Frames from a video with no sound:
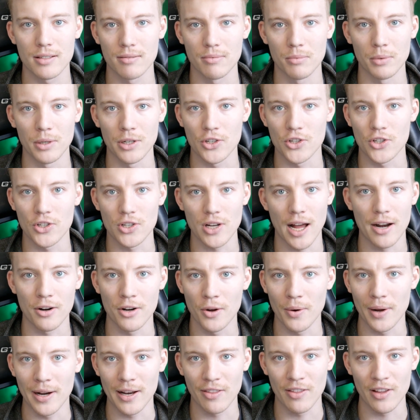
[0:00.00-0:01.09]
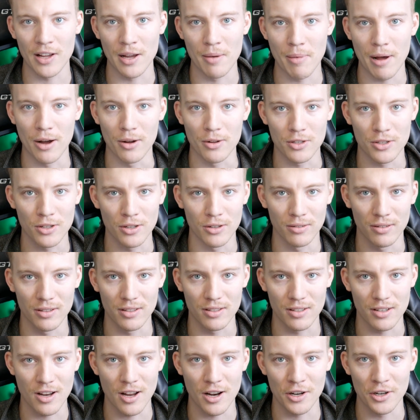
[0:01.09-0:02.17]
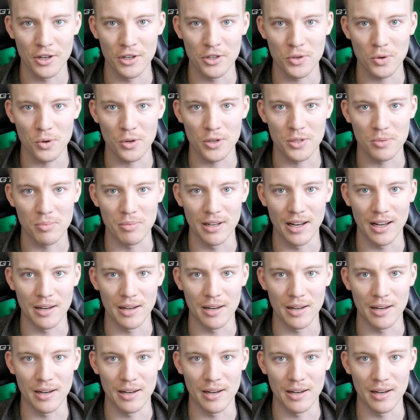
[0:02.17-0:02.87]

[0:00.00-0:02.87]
which I don't know anything about, so this is not an endorsement.